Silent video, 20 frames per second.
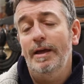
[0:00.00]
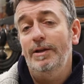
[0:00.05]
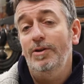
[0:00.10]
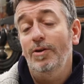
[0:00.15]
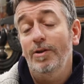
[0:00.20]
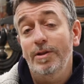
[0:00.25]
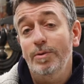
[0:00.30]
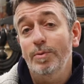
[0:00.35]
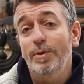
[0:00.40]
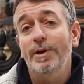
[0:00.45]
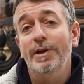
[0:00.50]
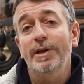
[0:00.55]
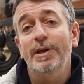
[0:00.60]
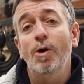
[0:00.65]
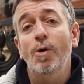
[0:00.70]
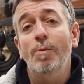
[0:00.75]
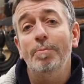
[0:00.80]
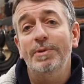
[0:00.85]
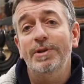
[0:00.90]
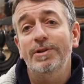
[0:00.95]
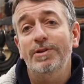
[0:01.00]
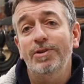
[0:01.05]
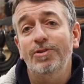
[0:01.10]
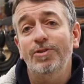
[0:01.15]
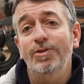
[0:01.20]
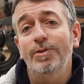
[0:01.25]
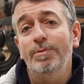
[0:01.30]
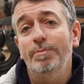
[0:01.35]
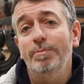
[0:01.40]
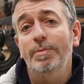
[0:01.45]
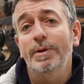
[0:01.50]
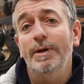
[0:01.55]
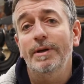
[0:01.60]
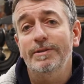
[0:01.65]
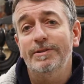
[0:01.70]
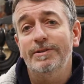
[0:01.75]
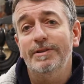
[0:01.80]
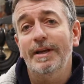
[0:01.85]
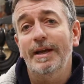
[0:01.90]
Not that we're in competition, but